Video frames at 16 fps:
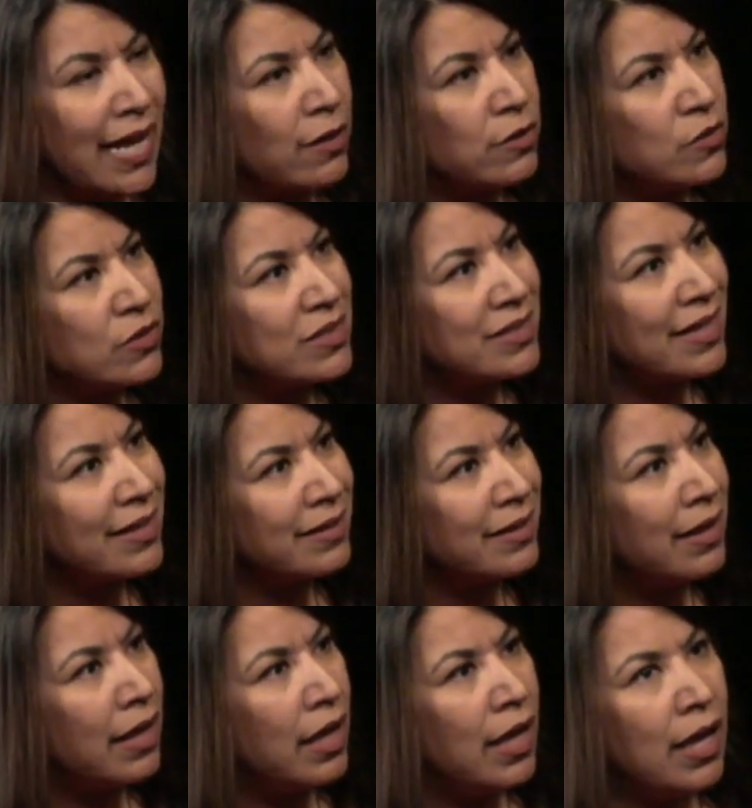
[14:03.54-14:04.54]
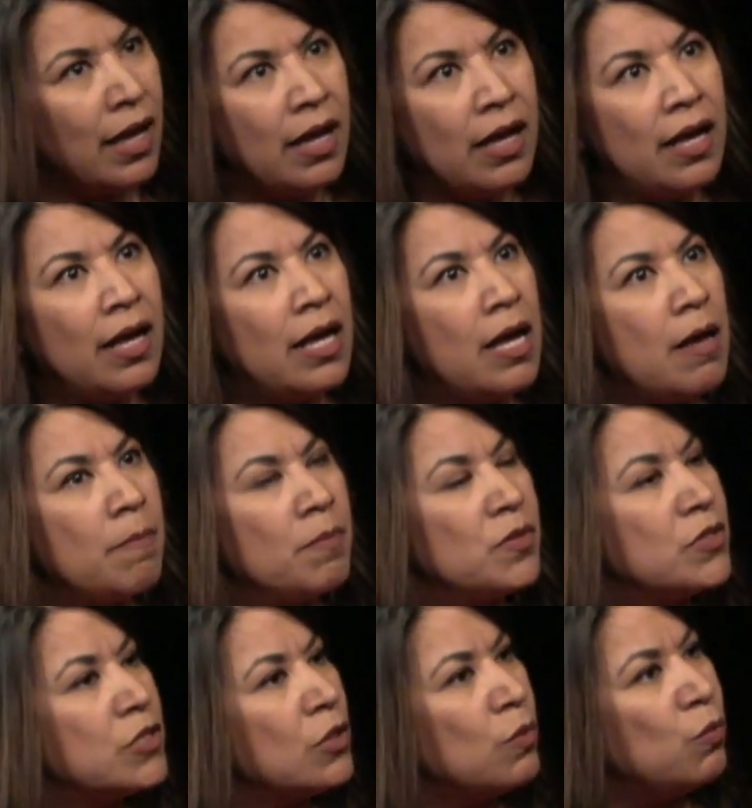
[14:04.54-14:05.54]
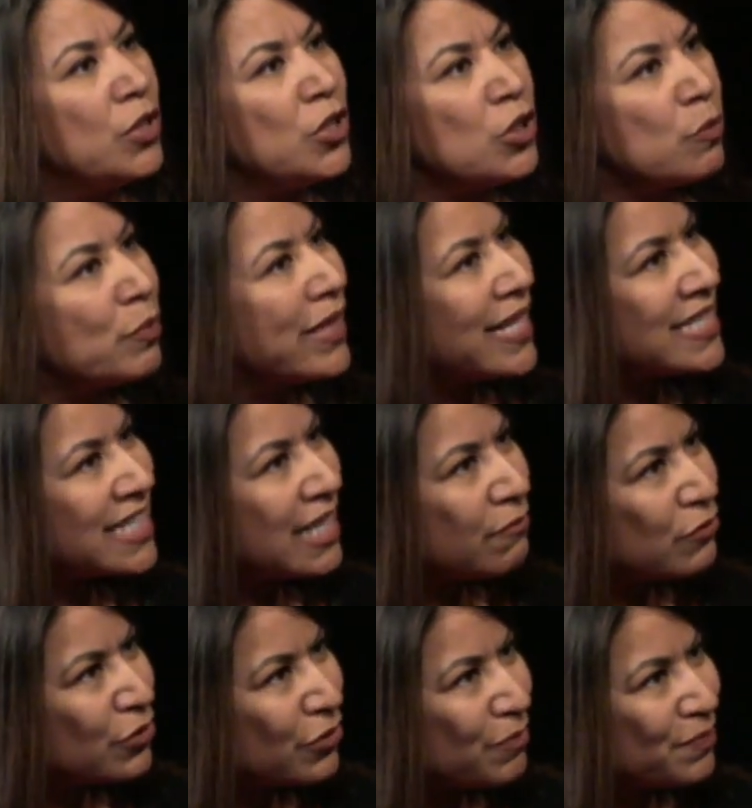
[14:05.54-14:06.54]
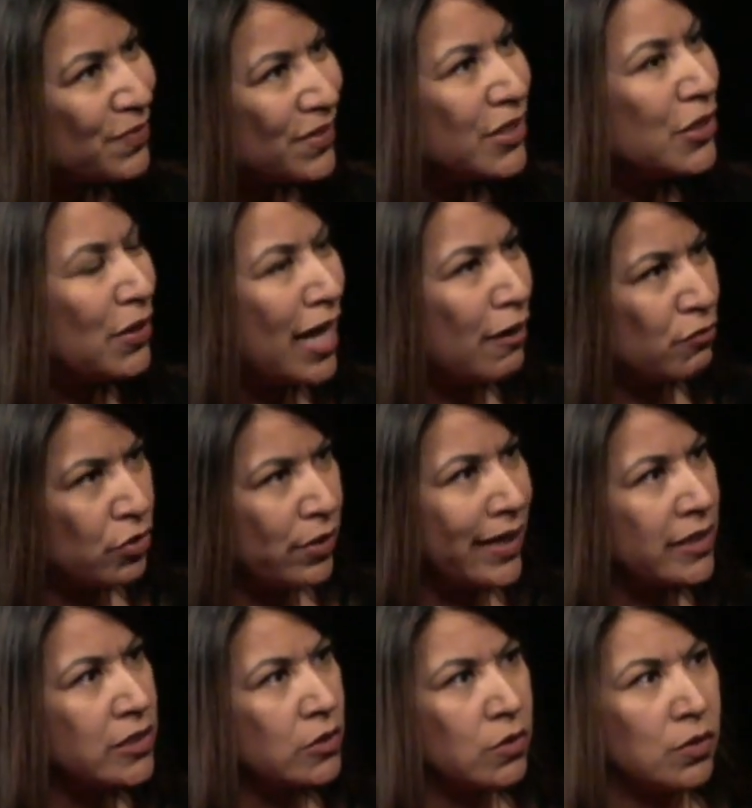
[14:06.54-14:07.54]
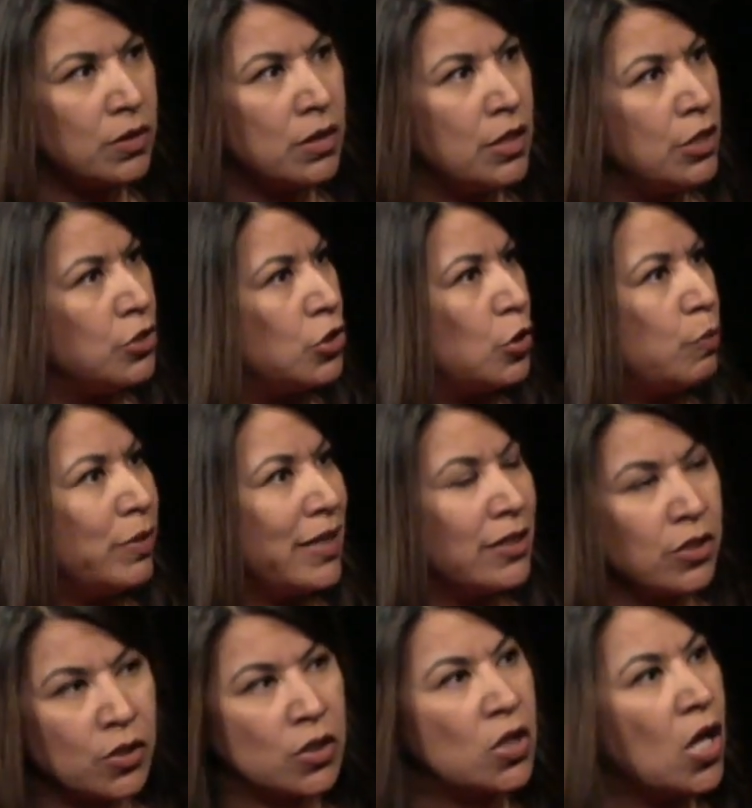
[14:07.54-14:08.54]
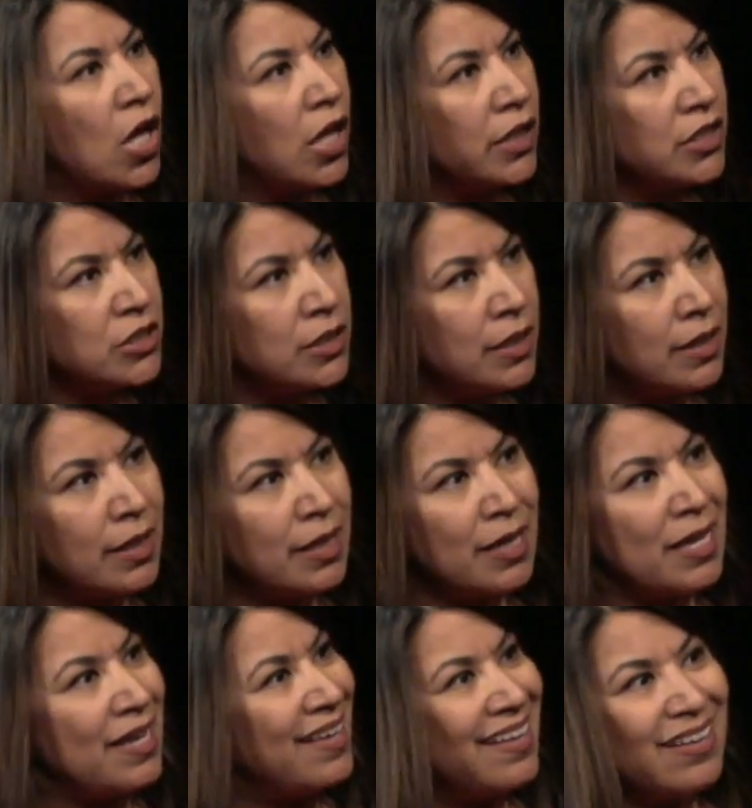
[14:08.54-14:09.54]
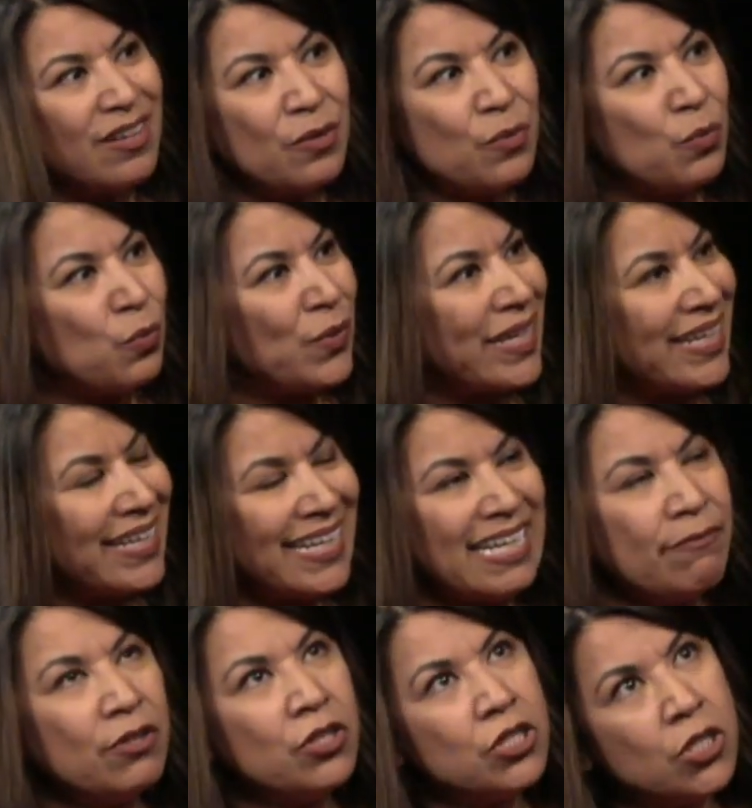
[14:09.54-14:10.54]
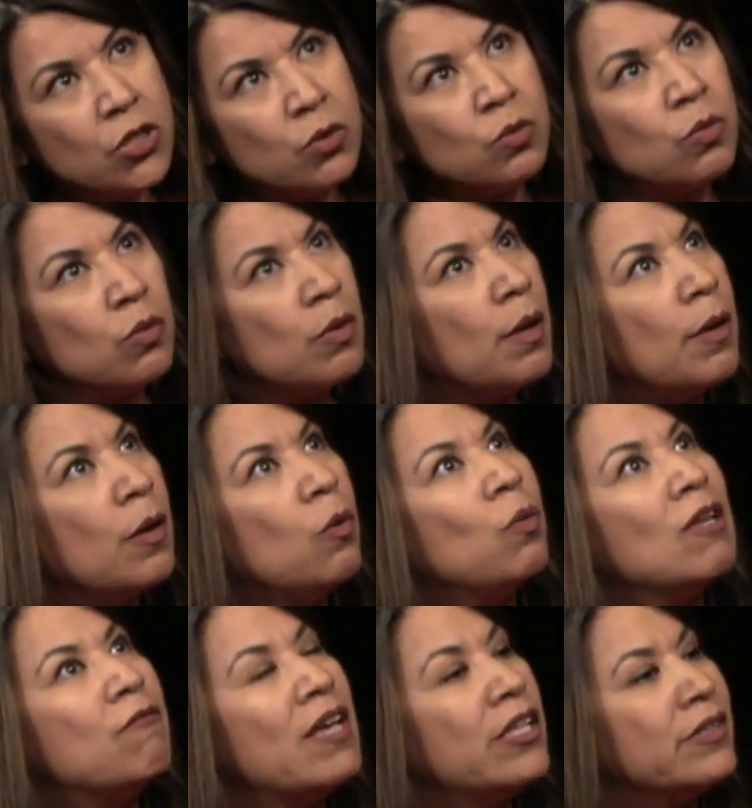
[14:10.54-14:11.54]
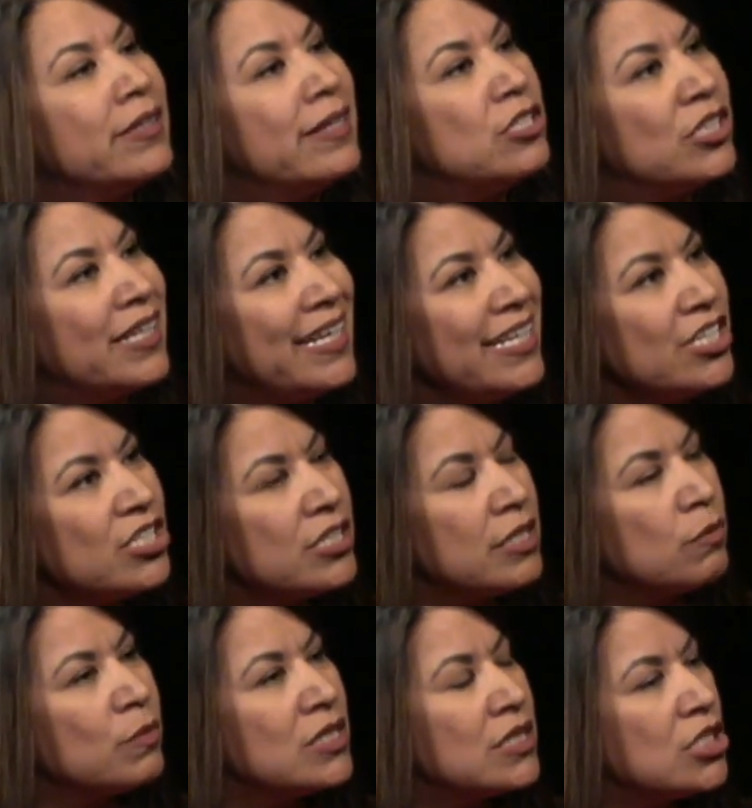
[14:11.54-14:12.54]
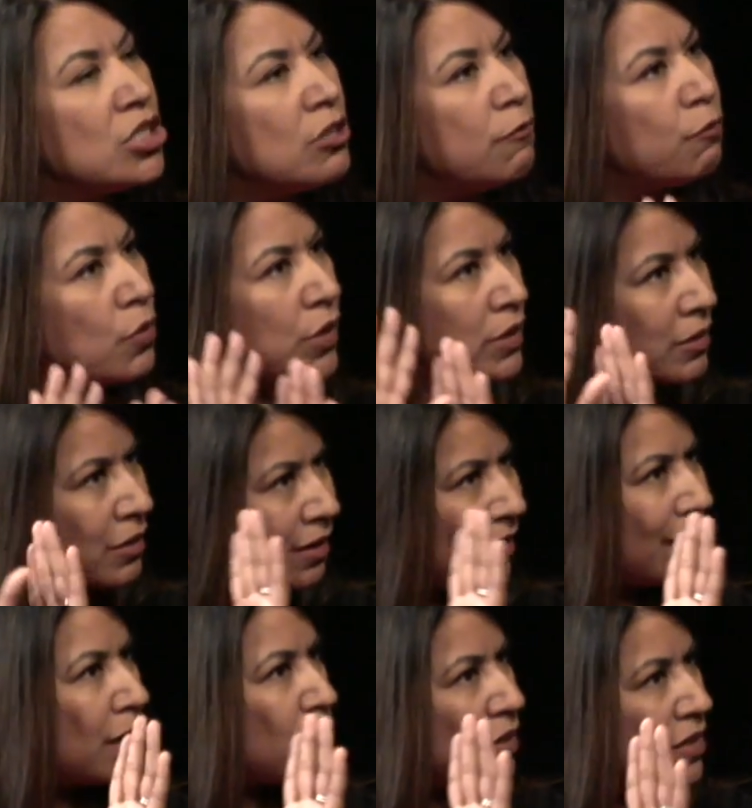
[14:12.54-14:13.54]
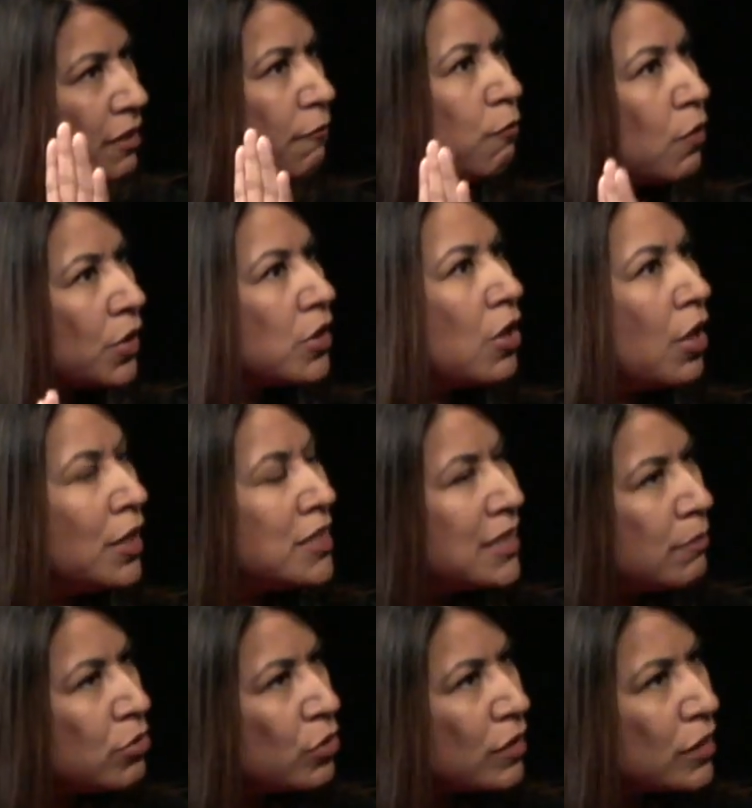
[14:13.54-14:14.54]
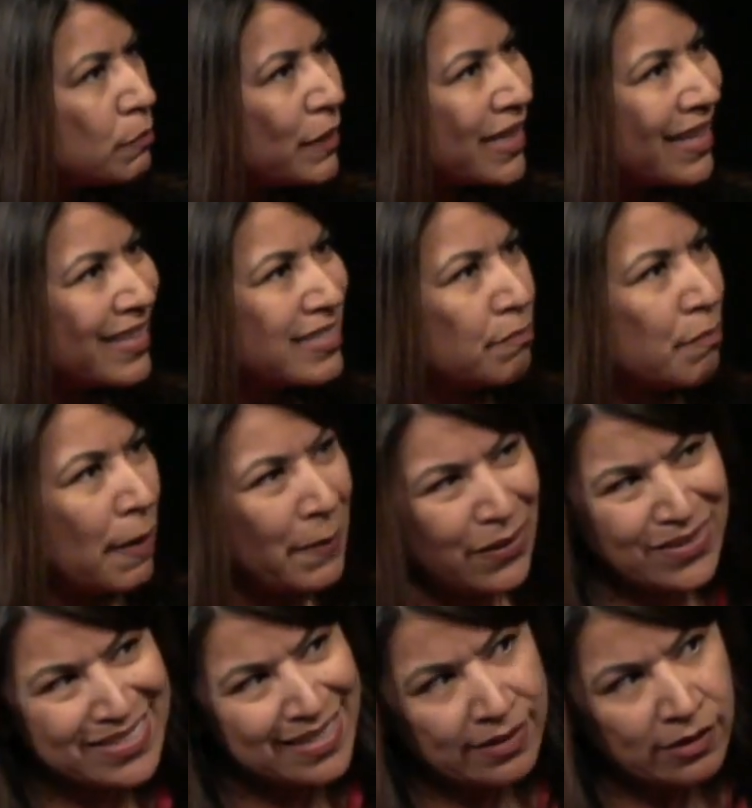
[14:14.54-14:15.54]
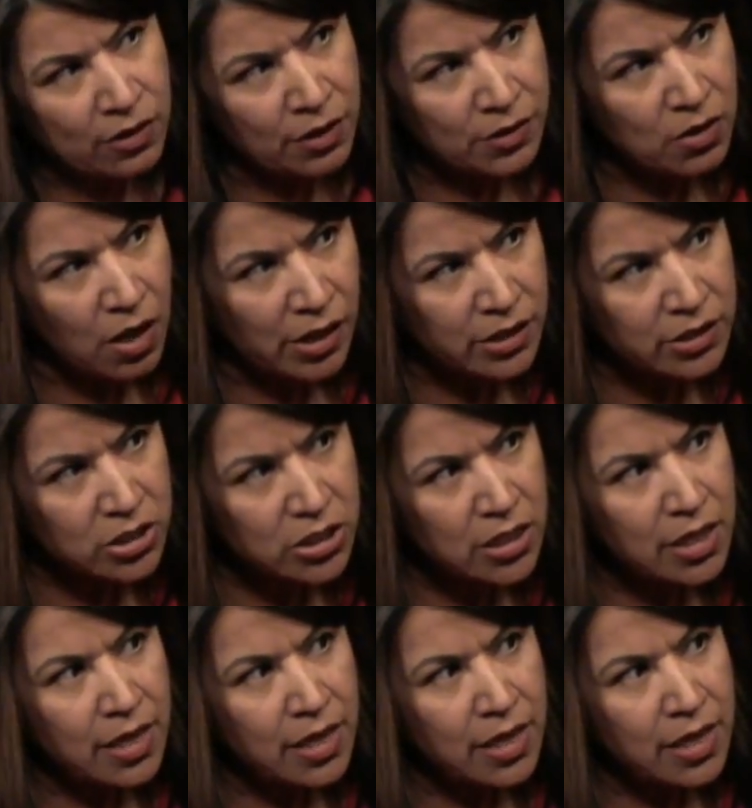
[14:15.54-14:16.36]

the counselor said, so what are your plans after high school? Do you plan to go to college? Even though we valued education, it was a foreign concept to us because my parents hadn't gone to college.